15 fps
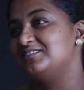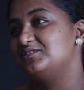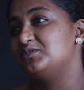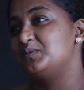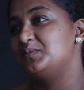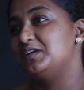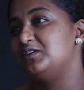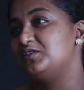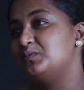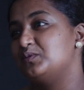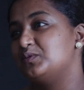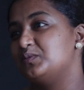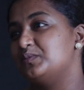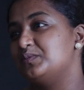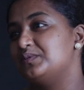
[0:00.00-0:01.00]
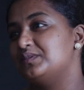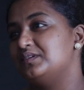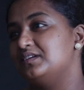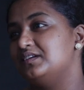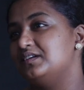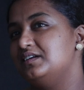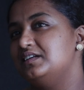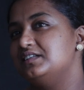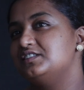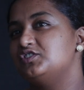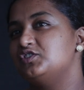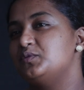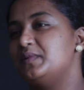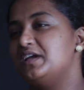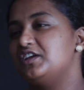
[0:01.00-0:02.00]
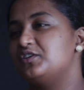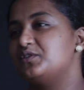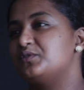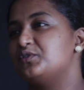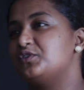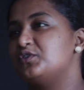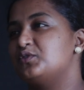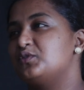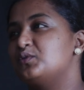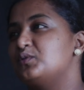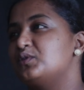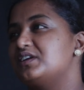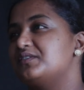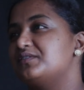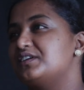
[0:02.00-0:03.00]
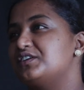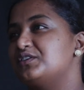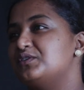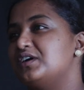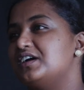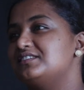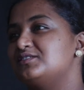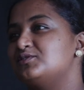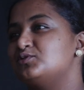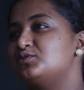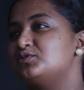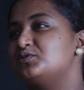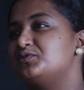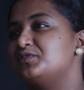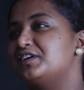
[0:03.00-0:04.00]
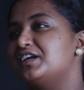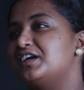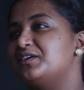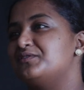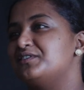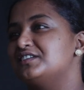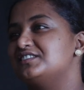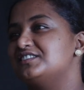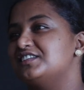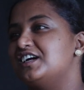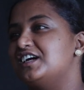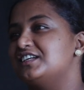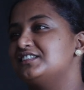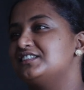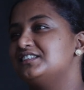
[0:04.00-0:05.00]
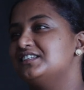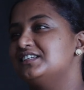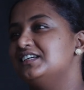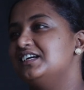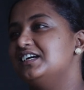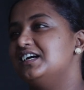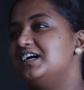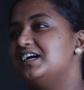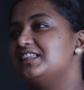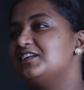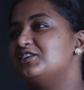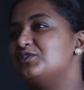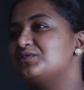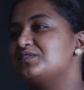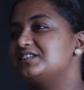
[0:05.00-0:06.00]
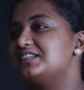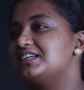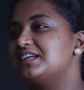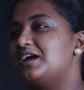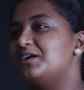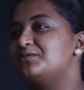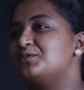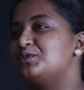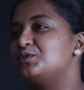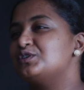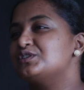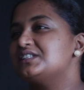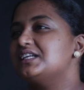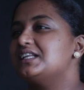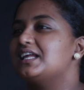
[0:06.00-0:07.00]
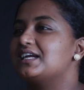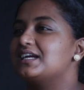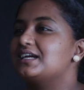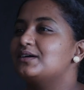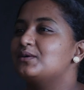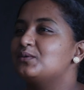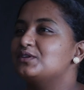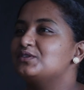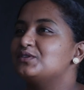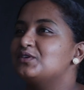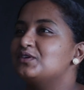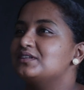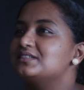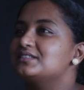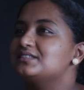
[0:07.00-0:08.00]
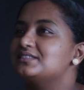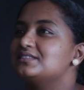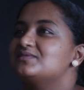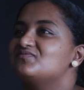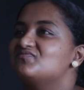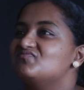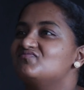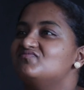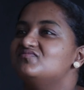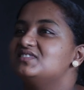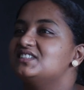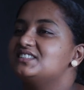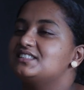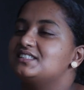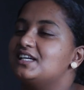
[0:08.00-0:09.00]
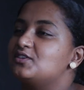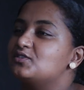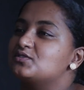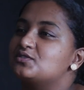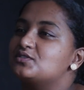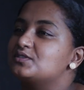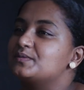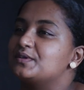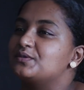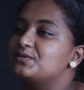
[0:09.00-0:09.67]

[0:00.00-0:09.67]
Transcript: To $1 million bob. So you make your art studio very avant-garde. At the end of the day, you see, like, what do you call this? Is it dinosaurs?